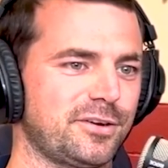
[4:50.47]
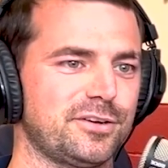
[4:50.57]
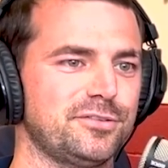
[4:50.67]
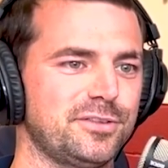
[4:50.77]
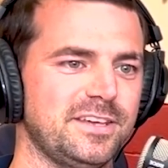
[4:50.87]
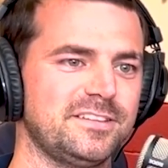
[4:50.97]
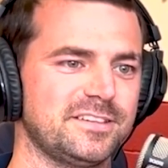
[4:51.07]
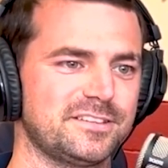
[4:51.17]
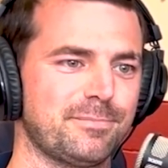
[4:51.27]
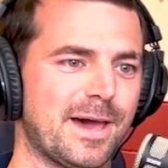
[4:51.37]
They're going to do the
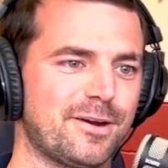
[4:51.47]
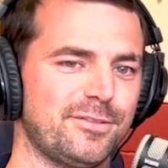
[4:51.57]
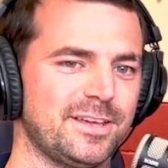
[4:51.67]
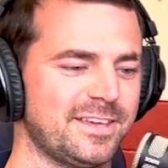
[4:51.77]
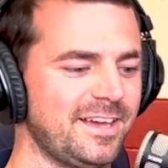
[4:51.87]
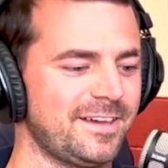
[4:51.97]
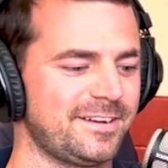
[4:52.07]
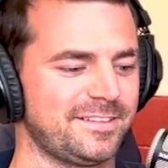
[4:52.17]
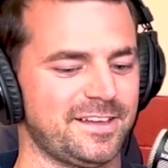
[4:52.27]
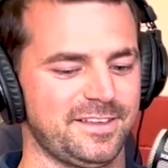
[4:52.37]
easiest pattern they
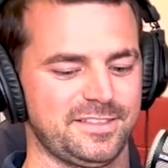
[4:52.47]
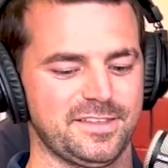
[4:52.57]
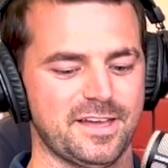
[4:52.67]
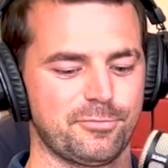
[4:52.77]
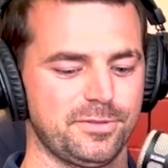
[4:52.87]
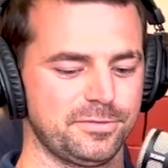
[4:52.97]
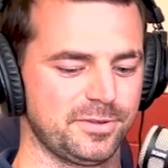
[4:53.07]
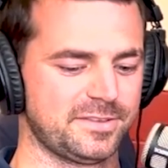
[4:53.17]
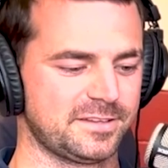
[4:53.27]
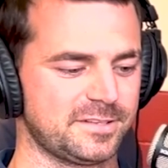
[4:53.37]
can, and
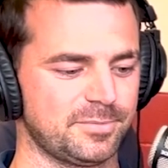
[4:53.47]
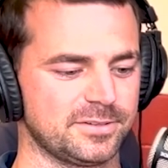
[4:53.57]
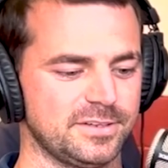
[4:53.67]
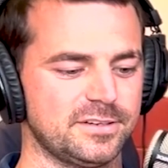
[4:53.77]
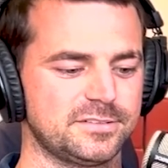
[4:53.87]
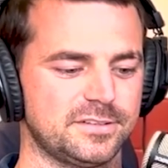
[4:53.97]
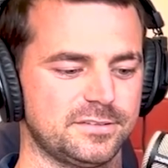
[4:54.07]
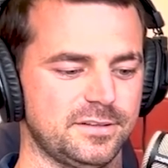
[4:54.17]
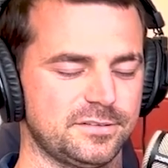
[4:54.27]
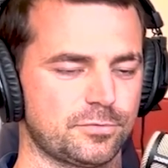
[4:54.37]
what that typically is
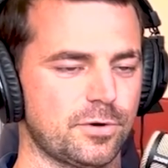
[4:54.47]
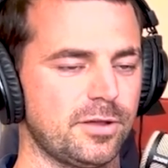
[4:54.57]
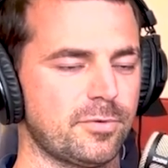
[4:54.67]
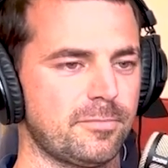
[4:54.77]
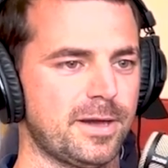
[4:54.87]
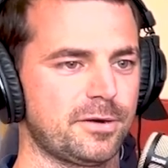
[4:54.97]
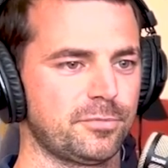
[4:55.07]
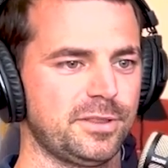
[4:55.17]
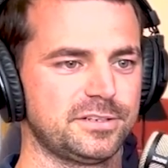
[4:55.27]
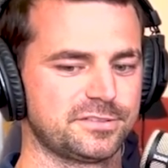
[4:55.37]
a running bomb
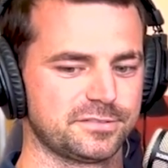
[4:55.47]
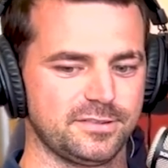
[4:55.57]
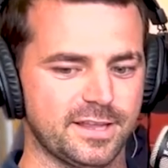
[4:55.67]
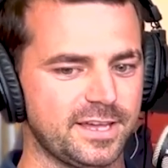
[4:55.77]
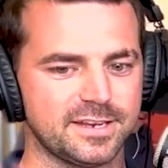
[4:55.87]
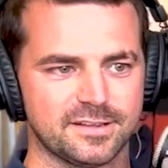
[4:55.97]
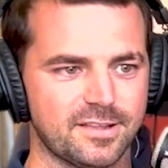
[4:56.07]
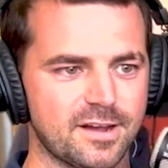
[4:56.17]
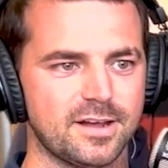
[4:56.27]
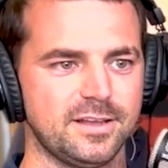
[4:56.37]
pattern where they just lay it in
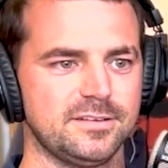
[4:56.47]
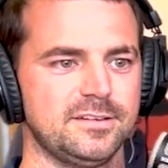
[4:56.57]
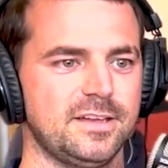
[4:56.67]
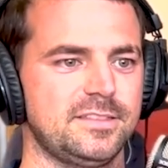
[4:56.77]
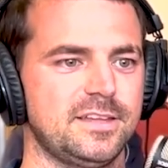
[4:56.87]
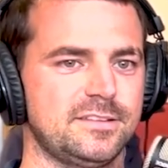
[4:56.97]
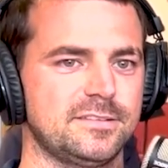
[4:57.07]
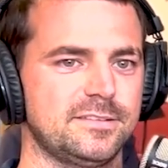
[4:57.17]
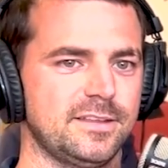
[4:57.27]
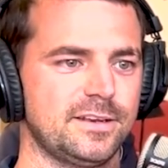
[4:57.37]
a line, and
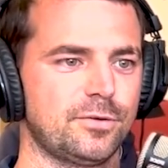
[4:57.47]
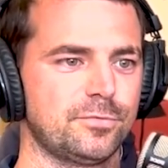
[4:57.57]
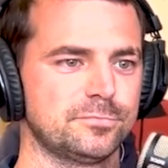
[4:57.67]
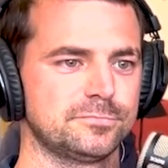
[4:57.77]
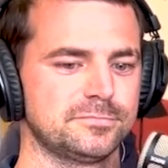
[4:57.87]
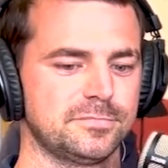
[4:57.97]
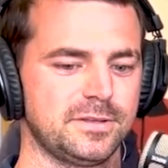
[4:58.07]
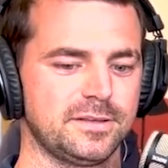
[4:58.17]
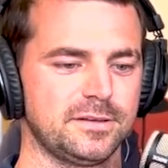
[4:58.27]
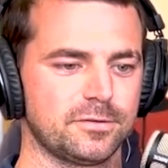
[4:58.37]
then they don't
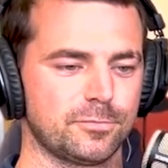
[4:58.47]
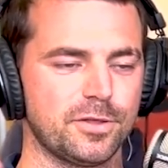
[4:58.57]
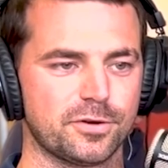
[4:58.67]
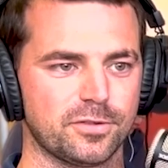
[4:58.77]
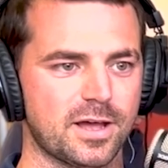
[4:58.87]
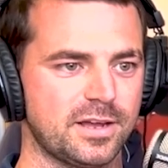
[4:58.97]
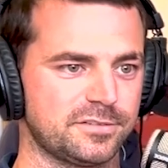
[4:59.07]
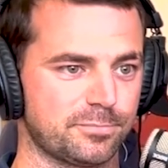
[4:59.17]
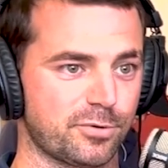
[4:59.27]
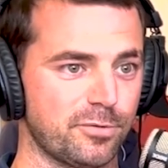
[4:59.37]
run their
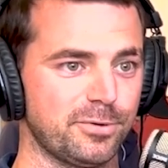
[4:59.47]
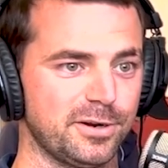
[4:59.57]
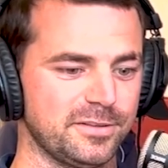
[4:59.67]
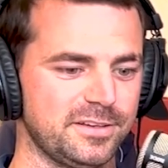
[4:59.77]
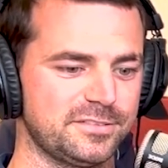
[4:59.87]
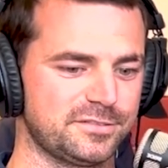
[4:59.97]
lines appropriately.